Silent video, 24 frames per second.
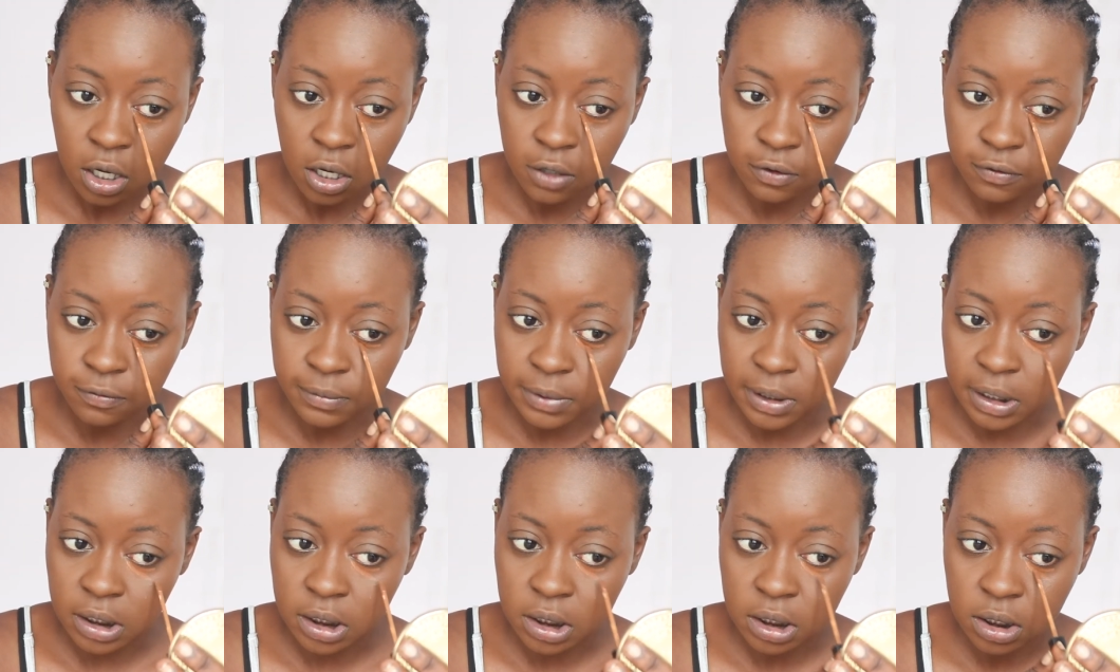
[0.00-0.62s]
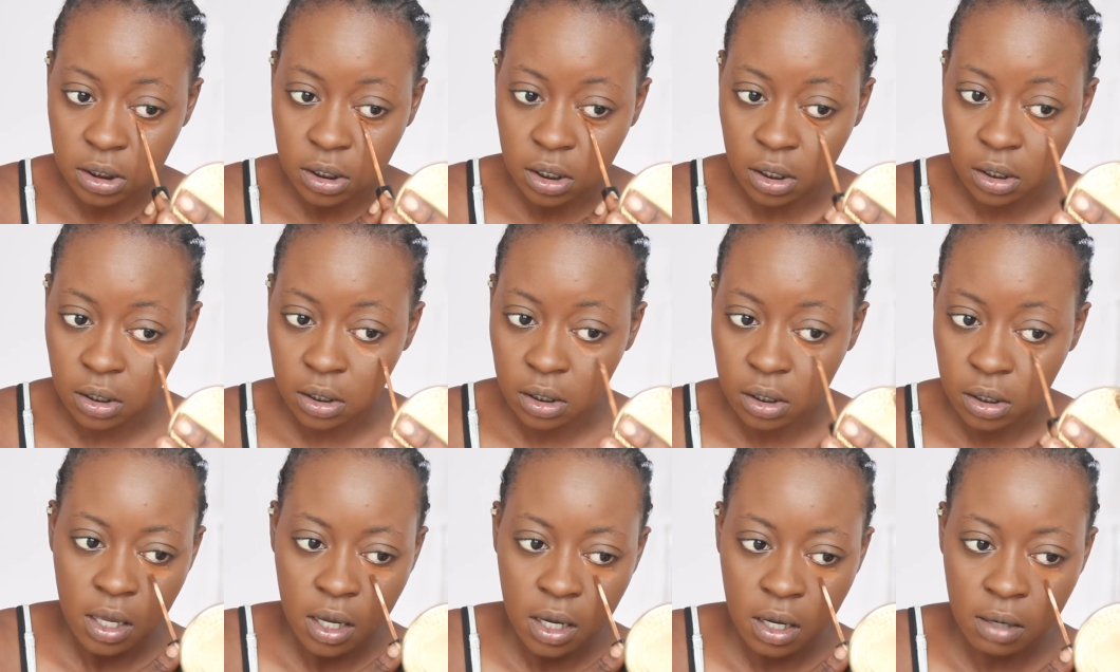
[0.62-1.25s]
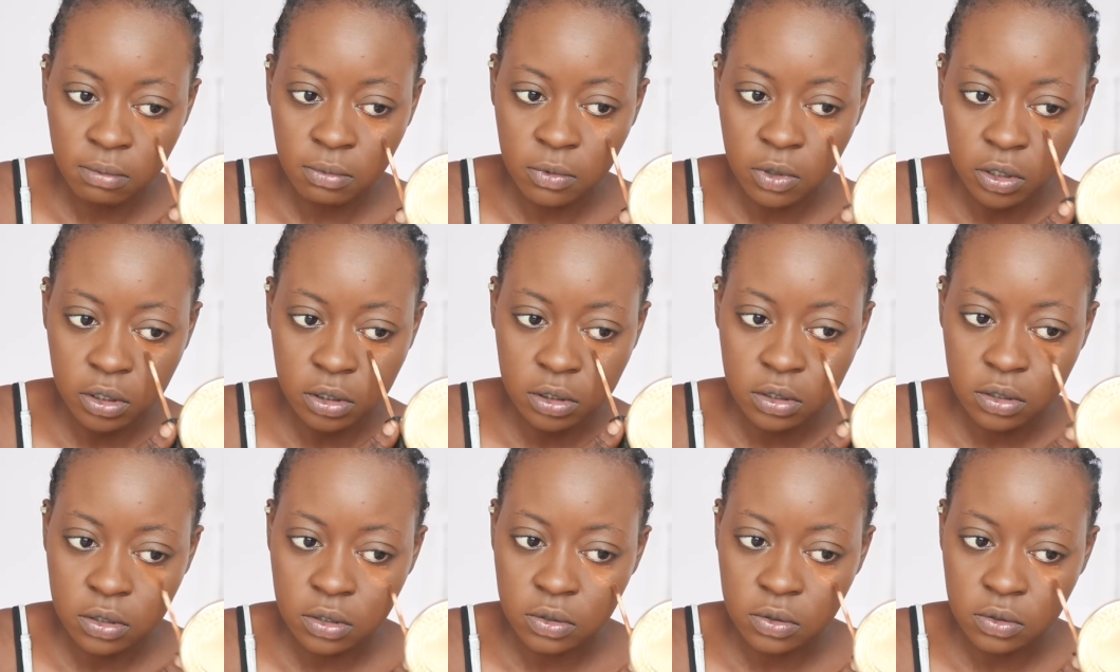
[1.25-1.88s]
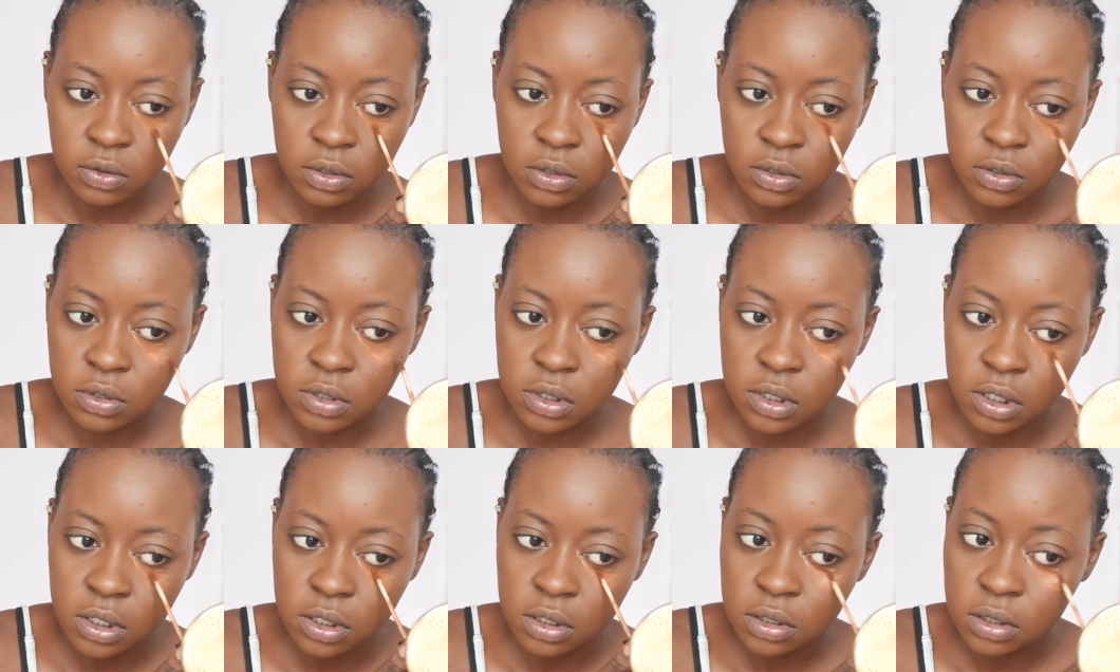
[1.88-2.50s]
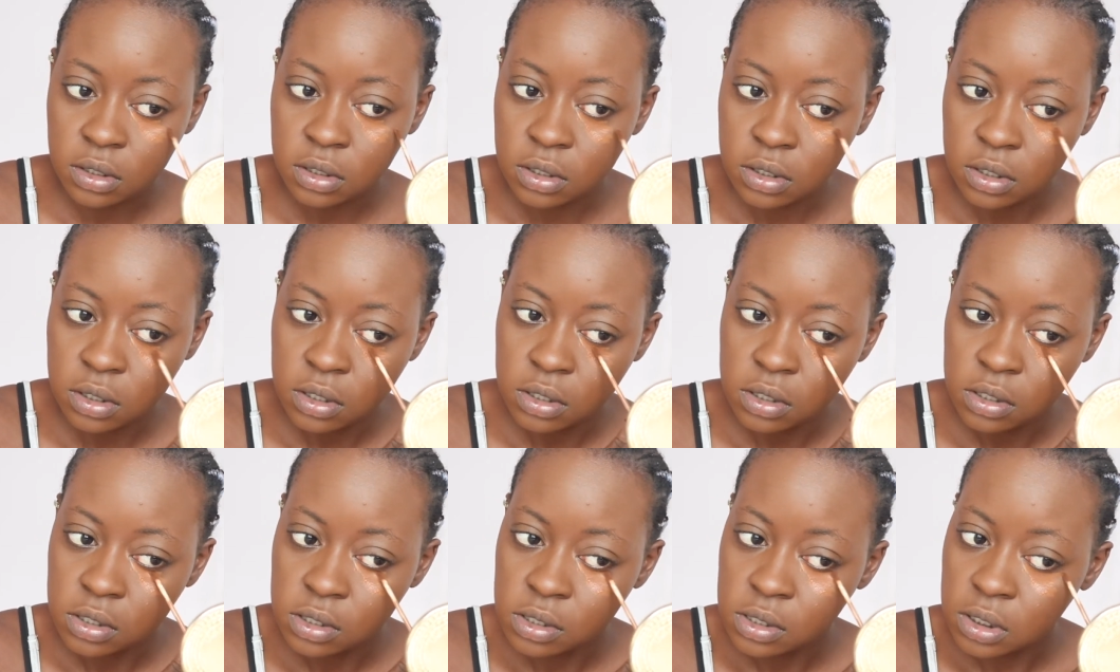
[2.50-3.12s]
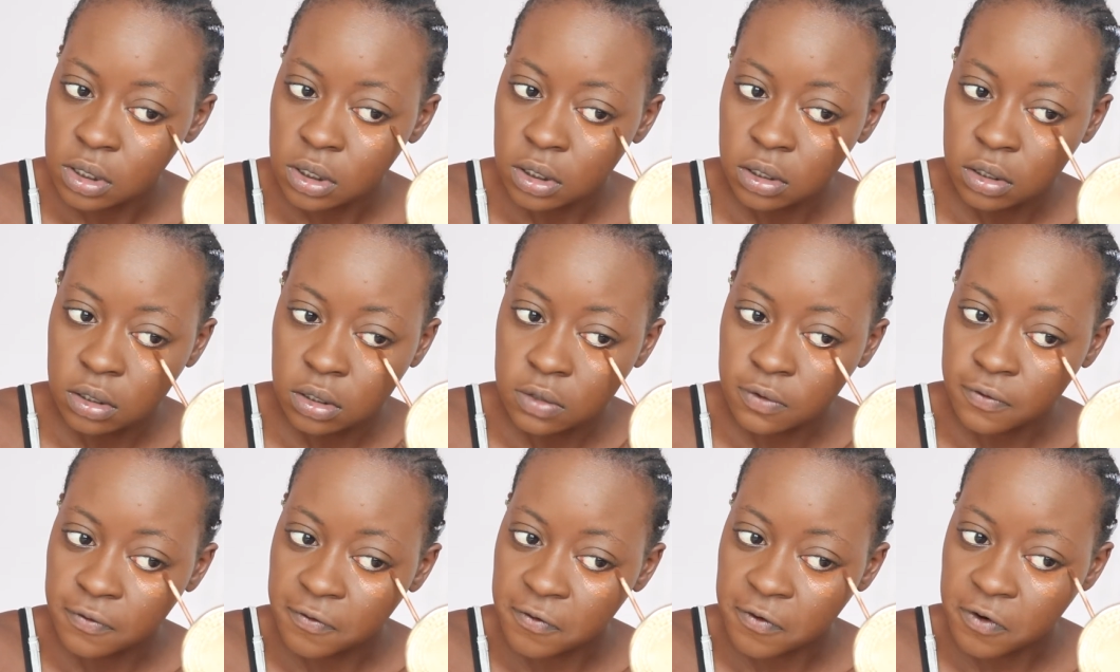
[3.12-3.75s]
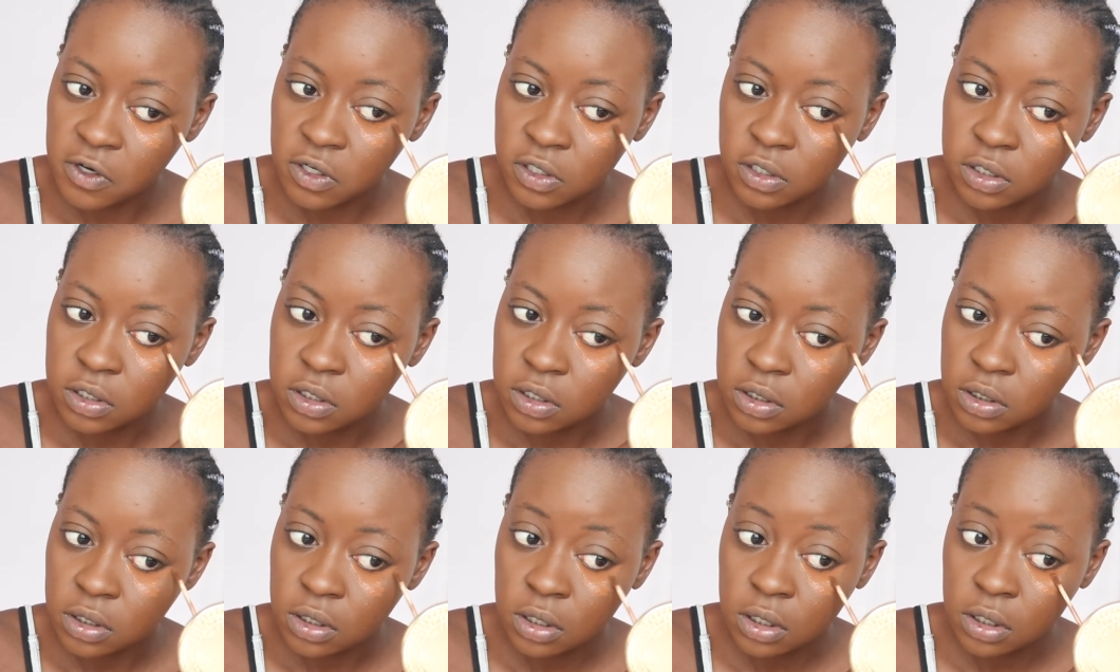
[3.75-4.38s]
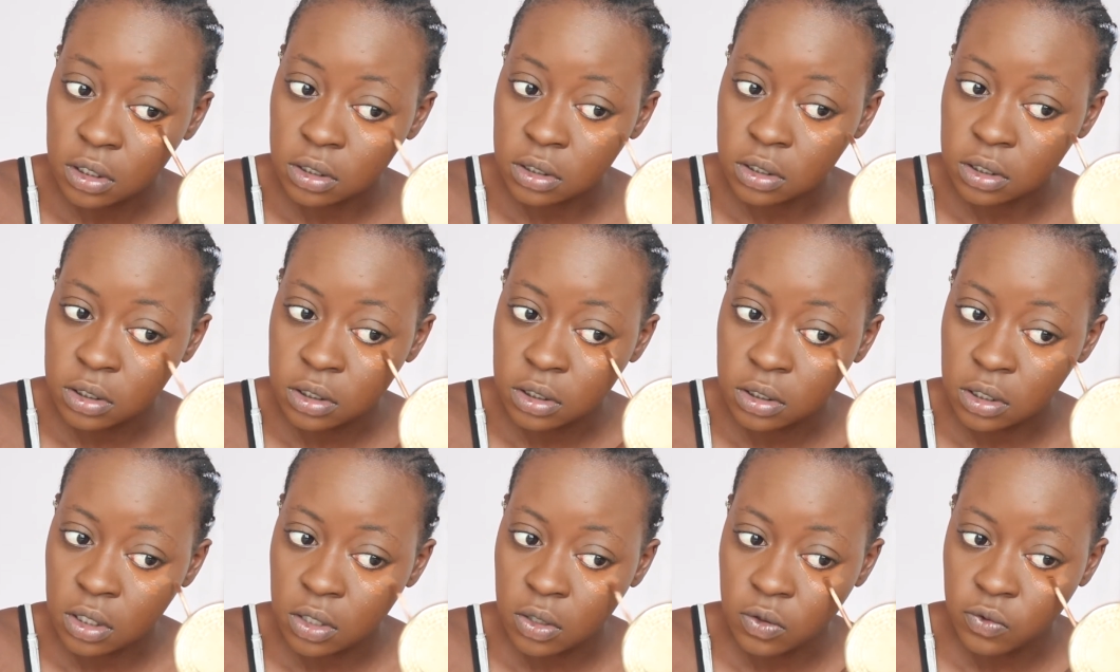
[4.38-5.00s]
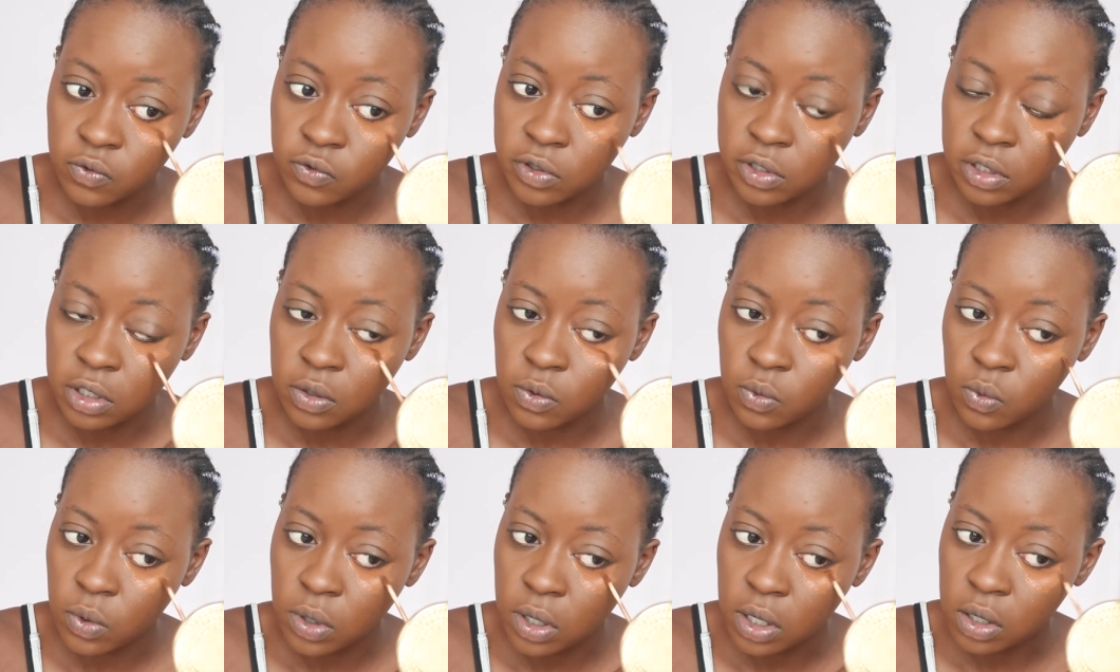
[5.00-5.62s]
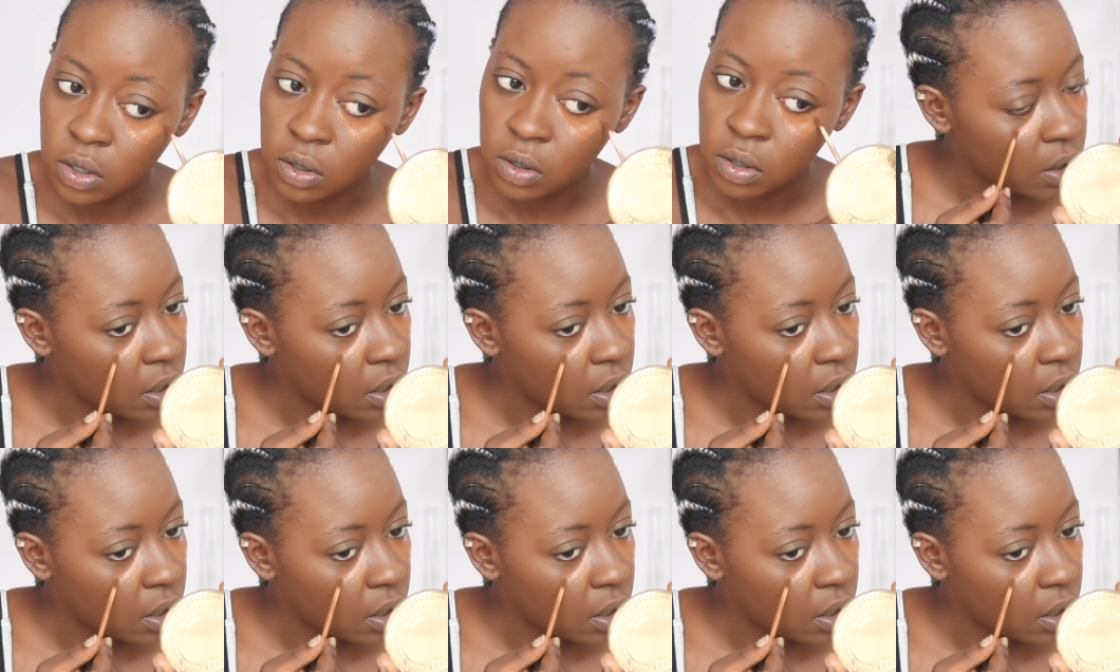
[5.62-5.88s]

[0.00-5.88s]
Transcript: of my skin. I'm going to use this to first conceal really well.